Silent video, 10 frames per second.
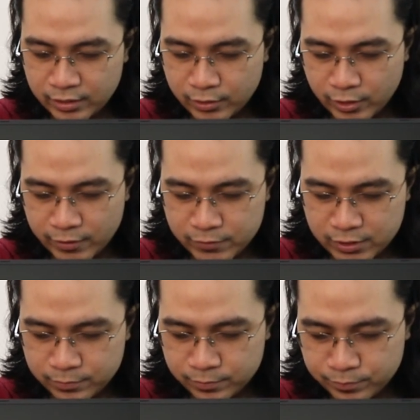Then you have
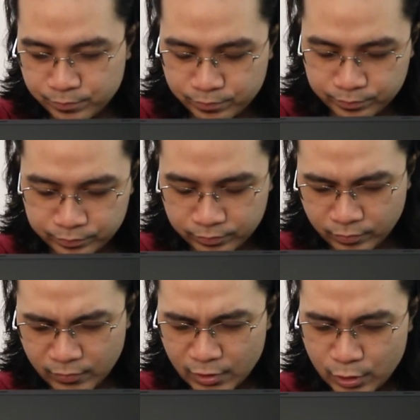some
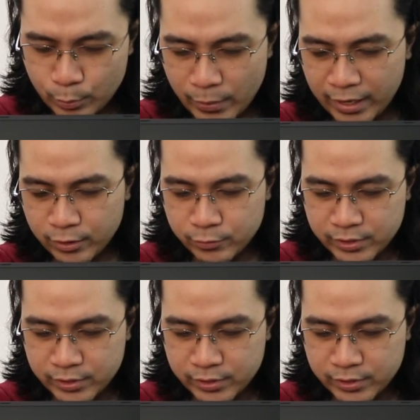macro